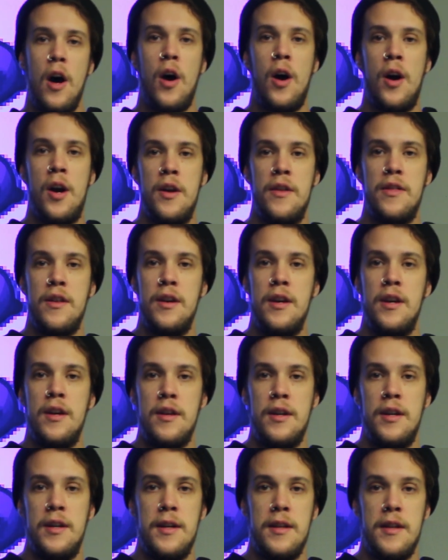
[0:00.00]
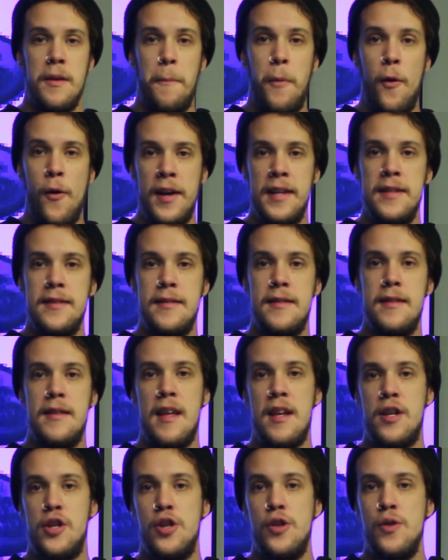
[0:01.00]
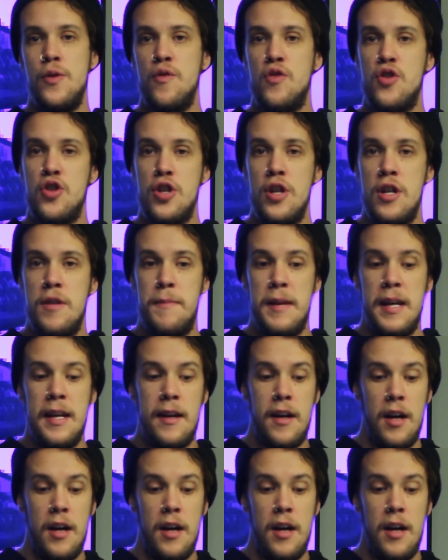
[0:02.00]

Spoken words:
are the points that you should be